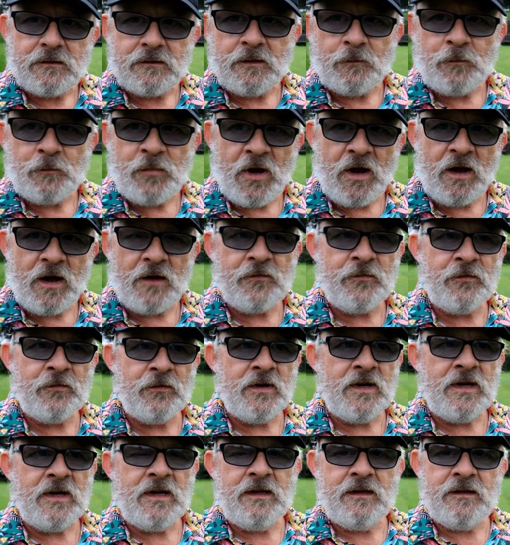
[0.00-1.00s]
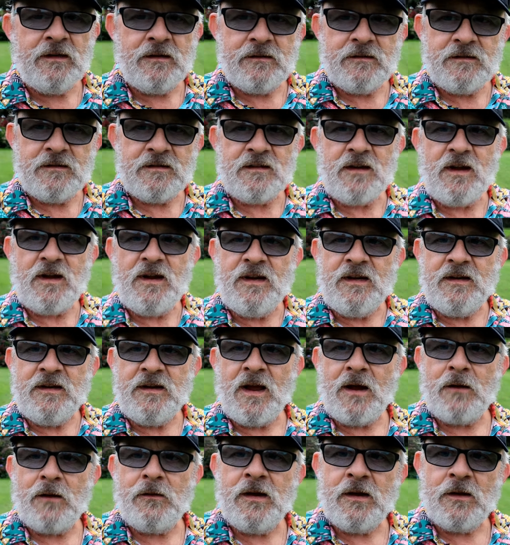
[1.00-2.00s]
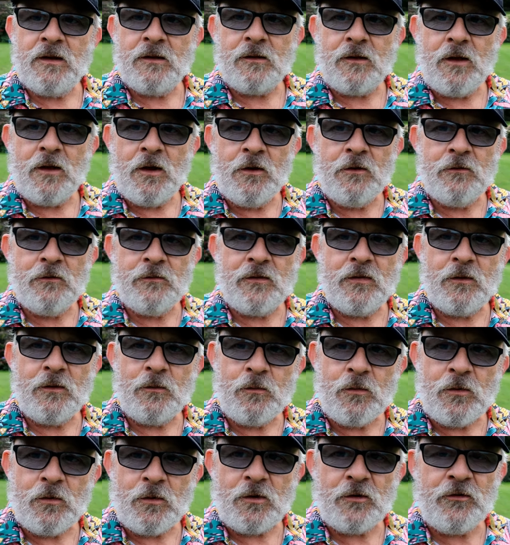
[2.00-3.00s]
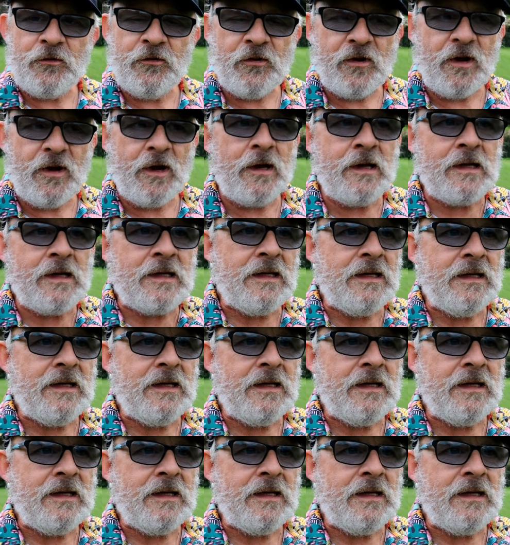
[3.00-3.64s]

the par 3, slightly downhill over the water.